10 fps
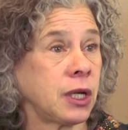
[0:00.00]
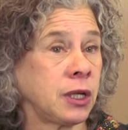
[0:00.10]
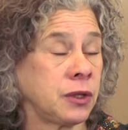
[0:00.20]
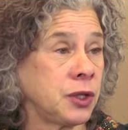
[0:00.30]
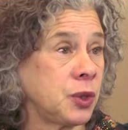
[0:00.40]

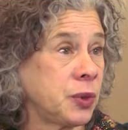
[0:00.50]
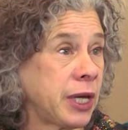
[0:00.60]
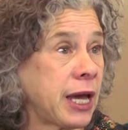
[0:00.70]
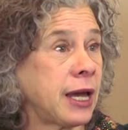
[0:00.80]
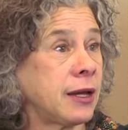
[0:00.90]
in the
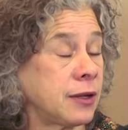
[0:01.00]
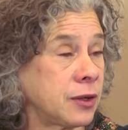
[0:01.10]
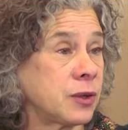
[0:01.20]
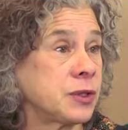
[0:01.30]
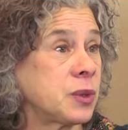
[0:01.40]
UK
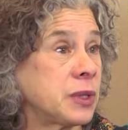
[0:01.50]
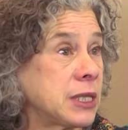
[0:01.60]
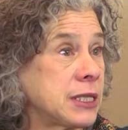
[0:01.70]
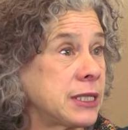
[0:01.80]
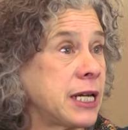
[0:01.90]
and also in
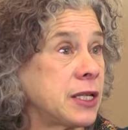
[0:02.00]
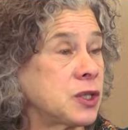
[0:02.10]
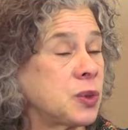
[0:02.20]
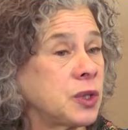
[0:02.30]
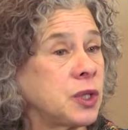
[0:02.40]
the
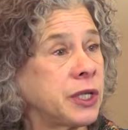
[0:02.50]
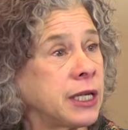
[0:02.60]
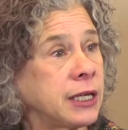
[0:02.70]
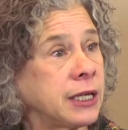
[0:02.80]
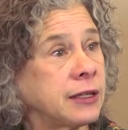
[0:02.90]
States who are
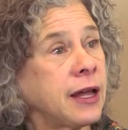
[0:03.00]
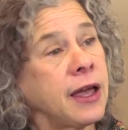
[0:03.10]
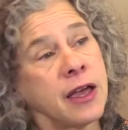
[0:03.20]
looking at